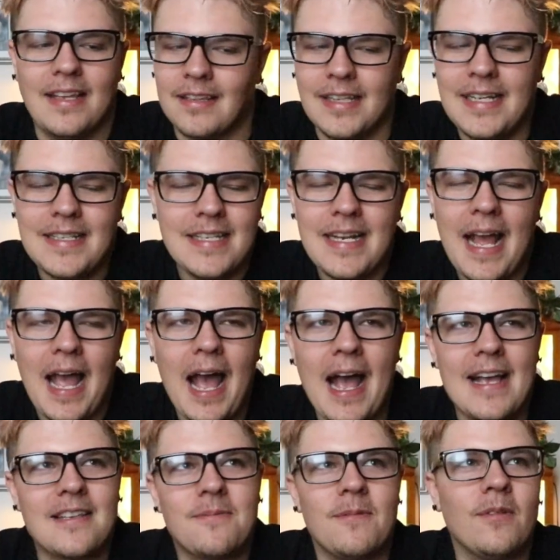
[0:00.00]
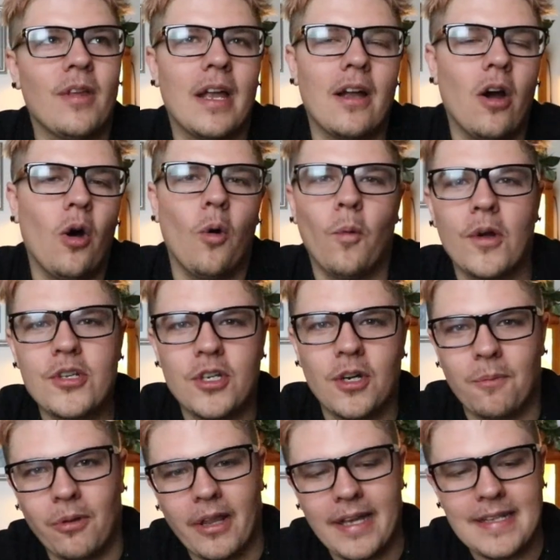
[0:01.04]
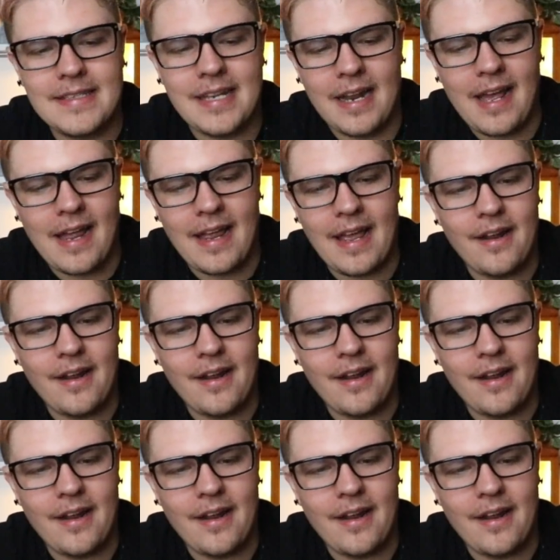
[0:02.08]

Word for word: Lance had asked me like, oh, what's your plan today?